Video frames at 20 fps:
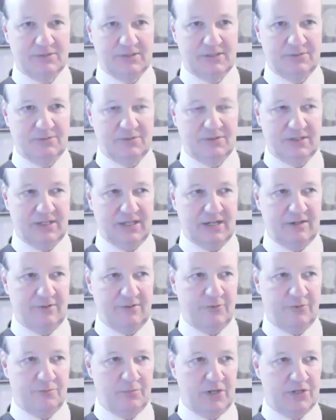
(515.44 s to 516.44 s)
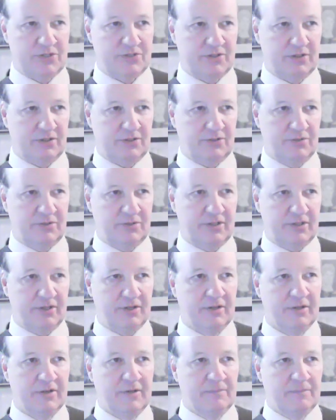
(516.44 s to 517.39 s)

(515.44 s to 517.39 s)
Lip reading: Yeah, well, a lot of information included there.